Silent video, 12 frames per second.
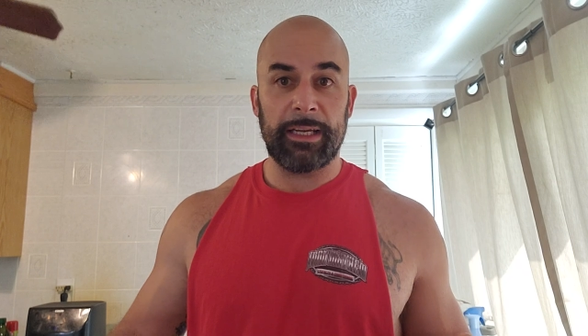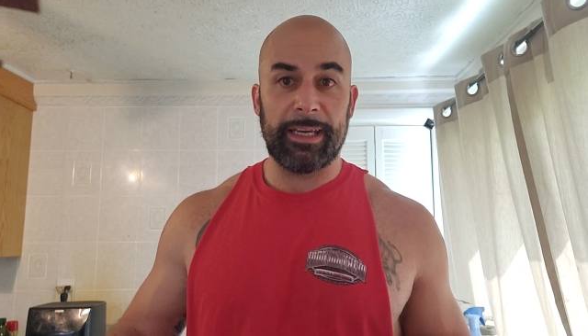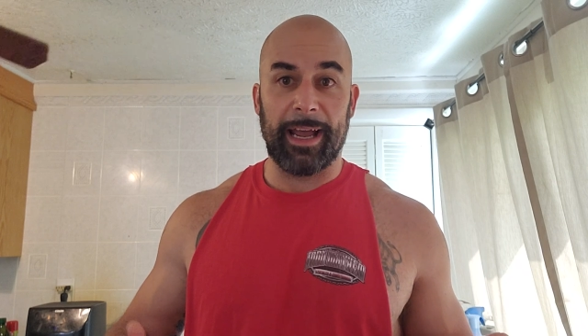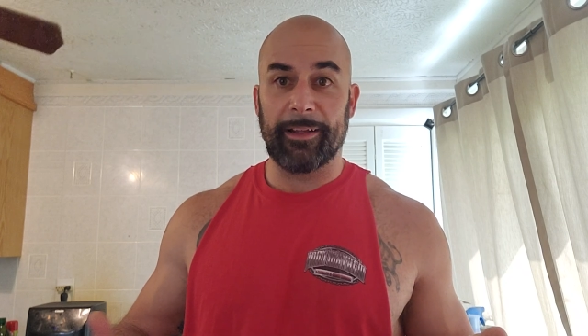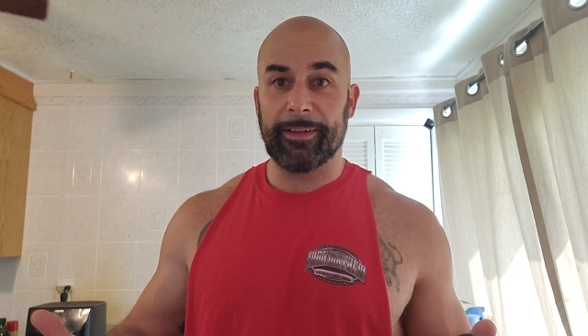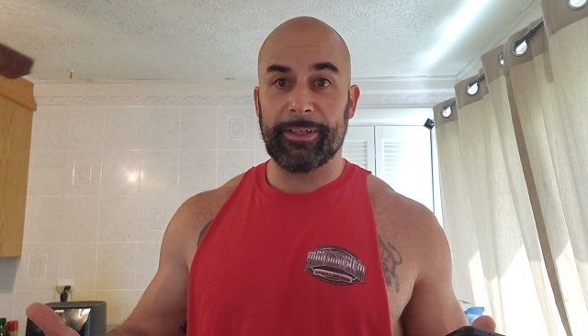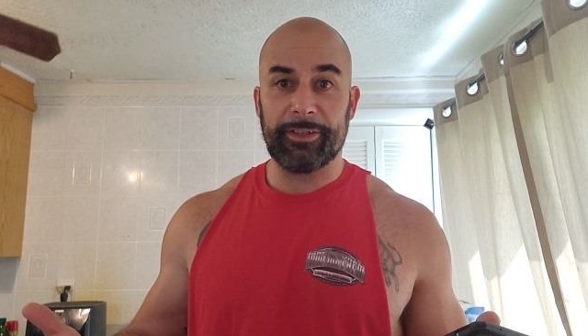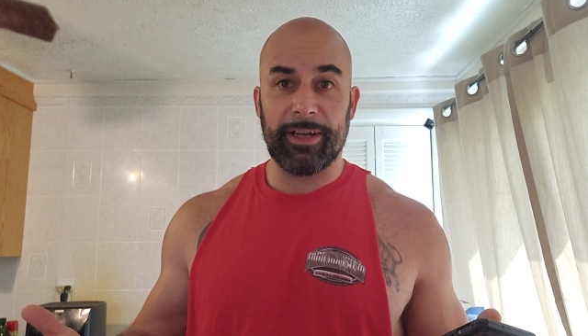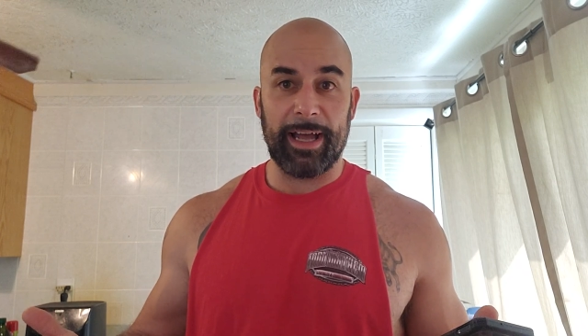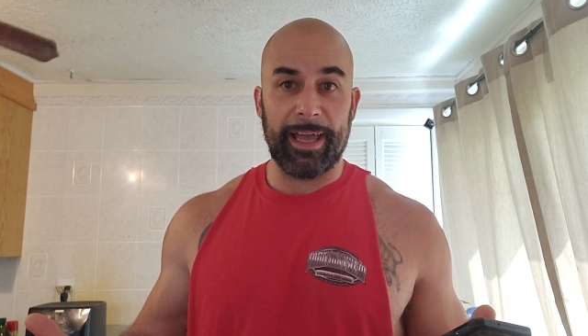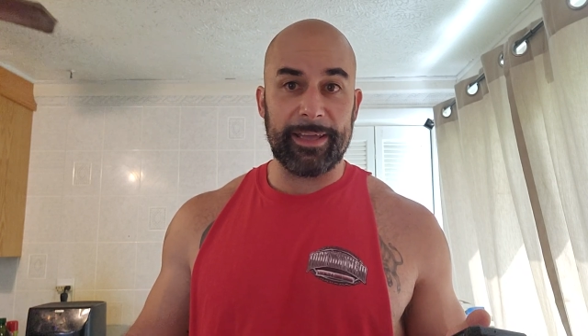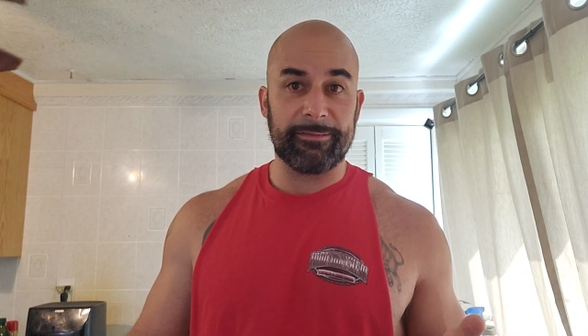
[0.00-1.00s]
dial in your
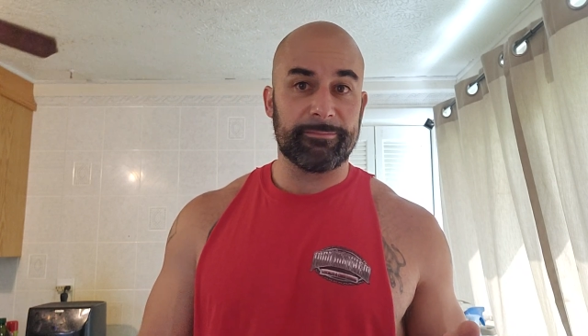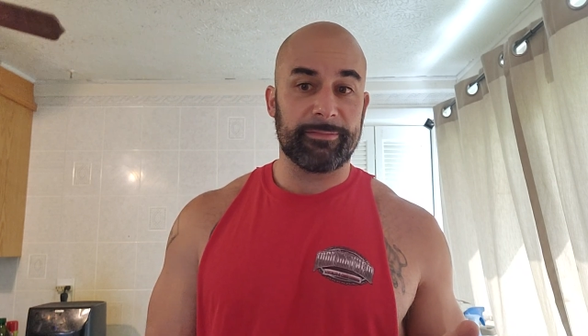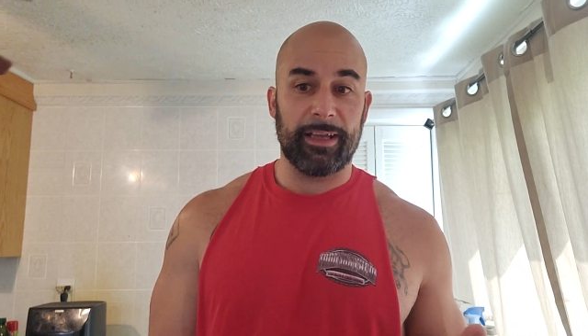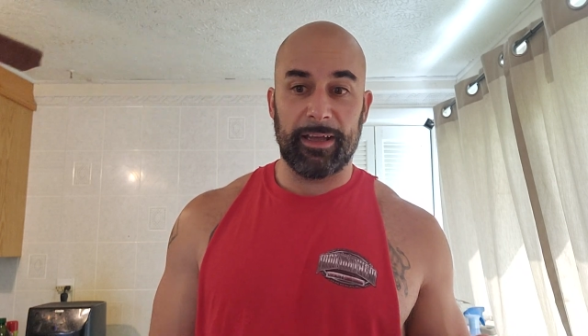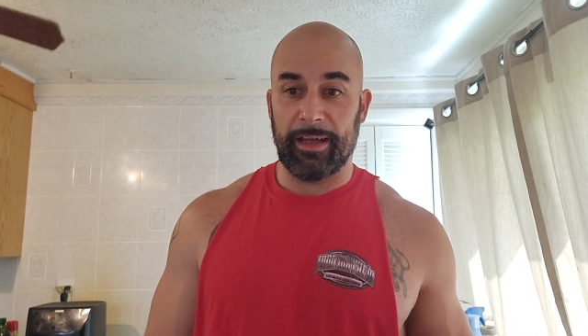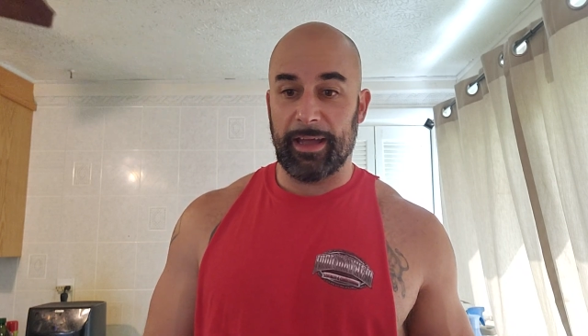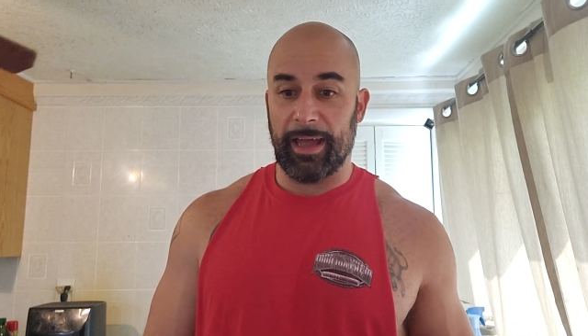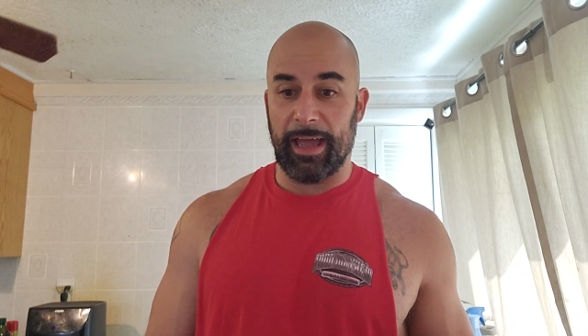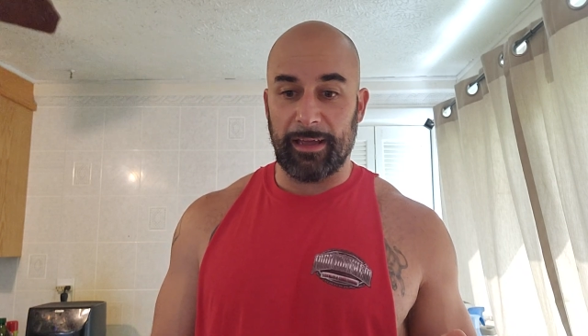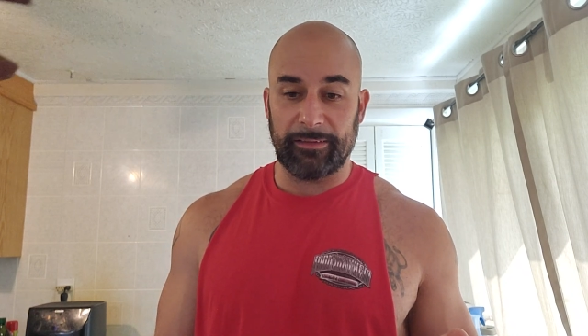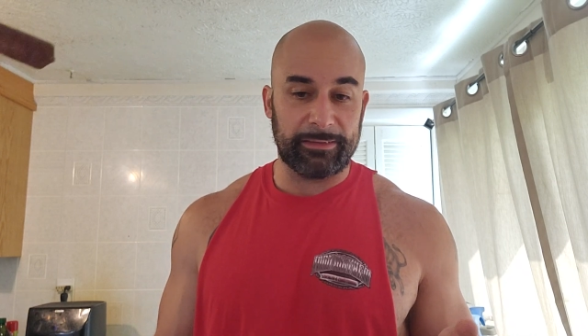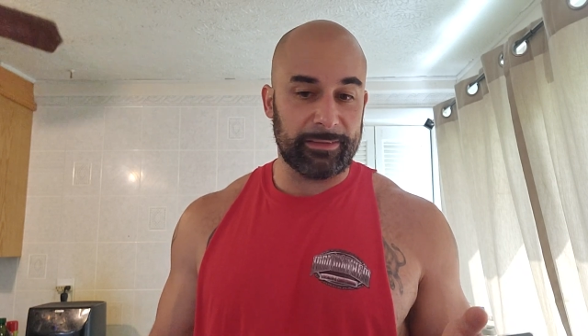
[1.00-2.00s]
diet,
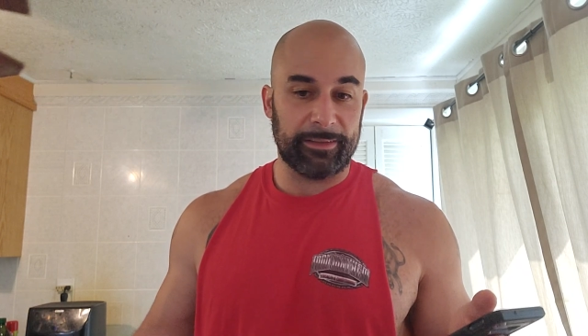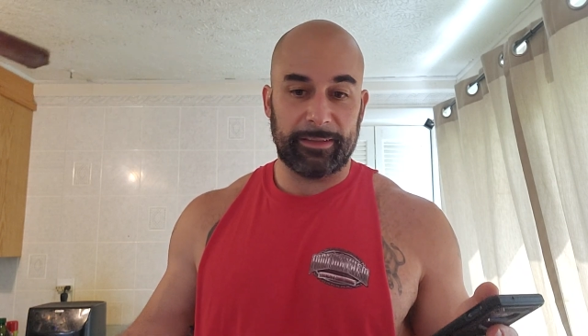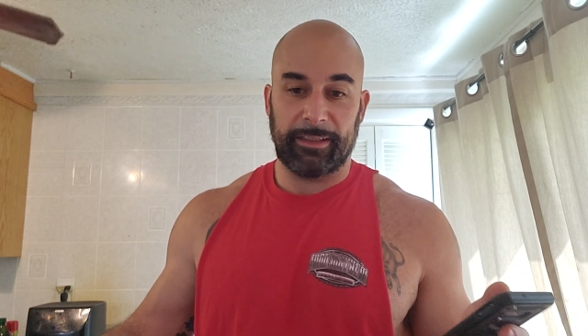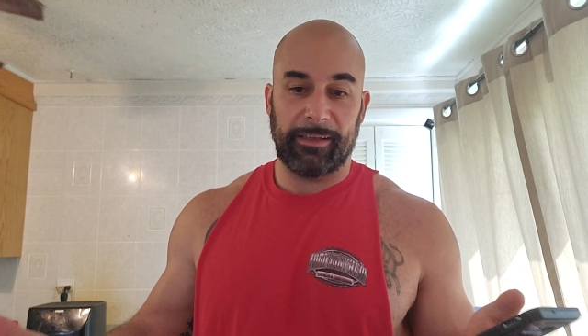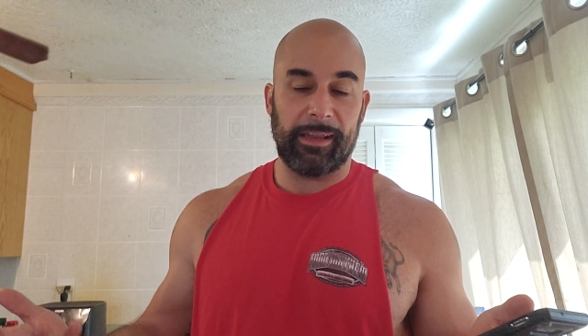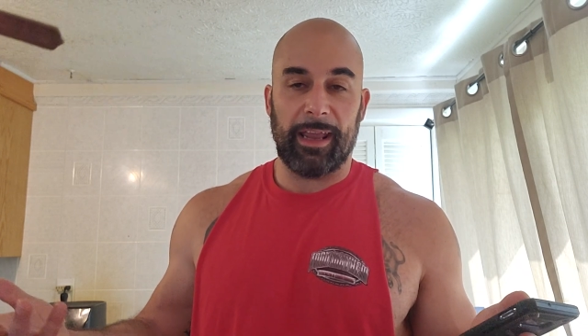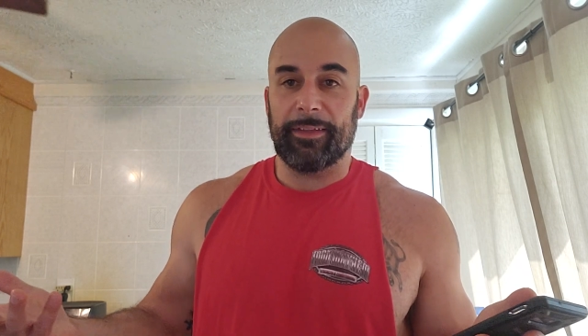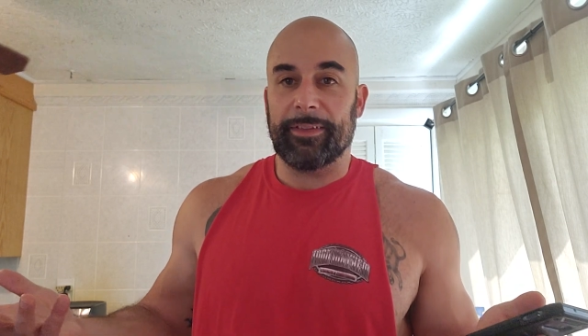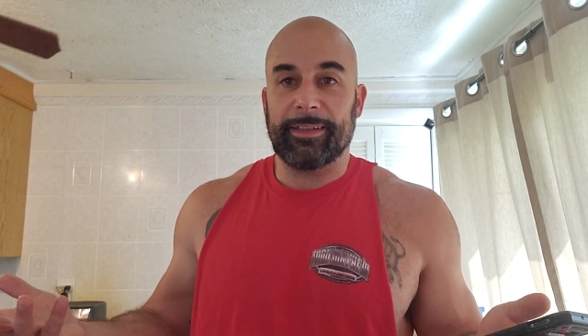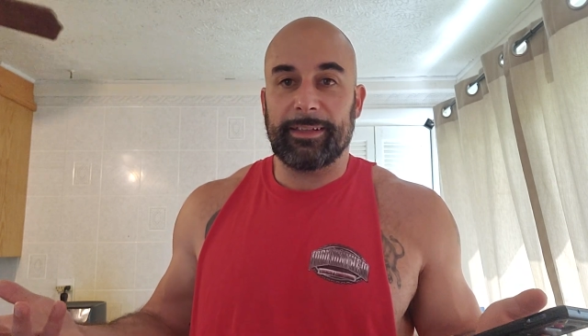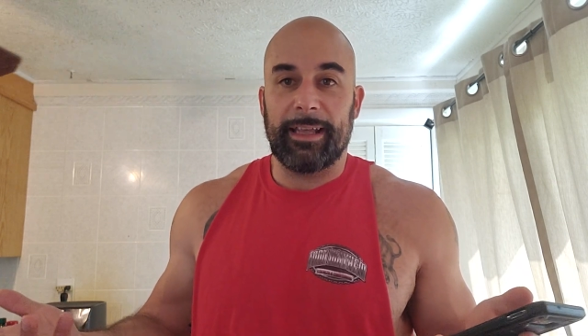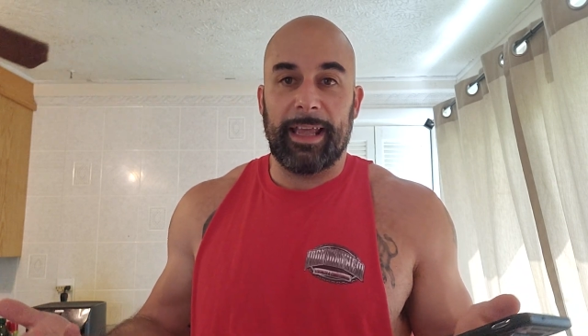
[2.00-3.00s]

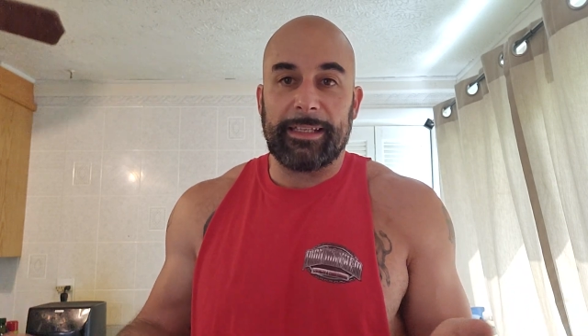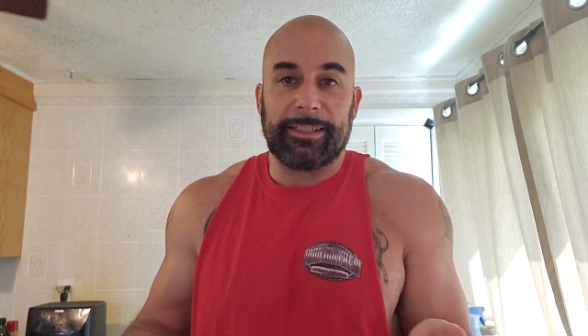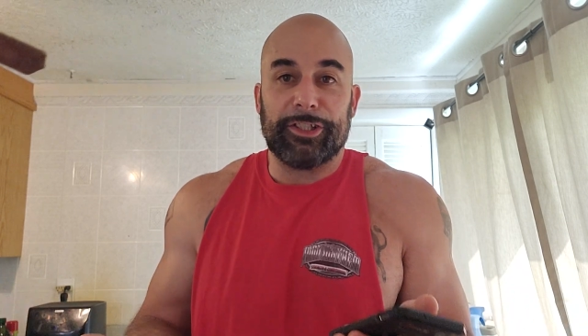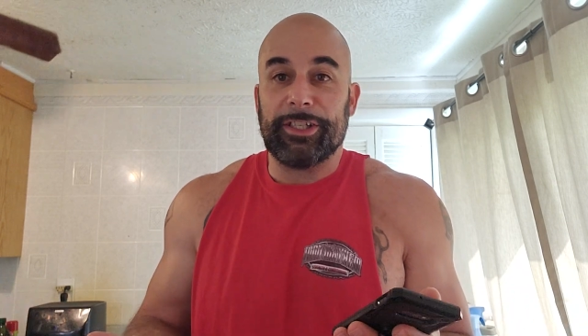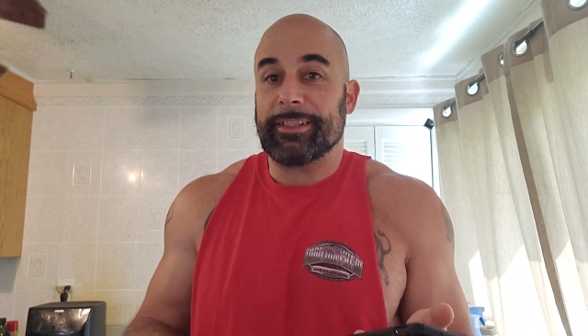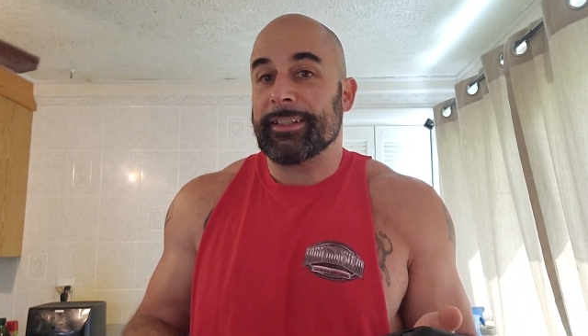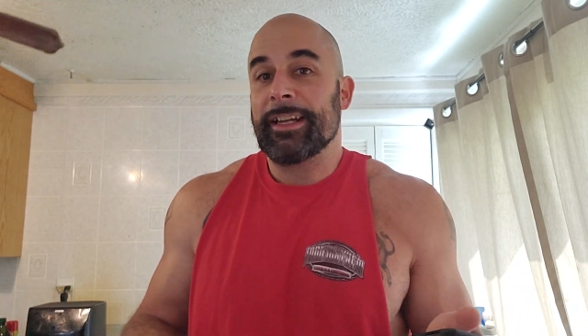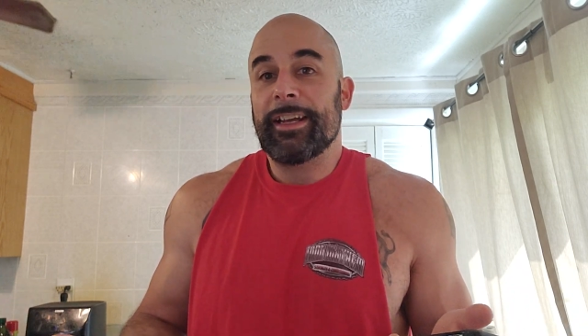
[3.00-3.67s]
and it's just,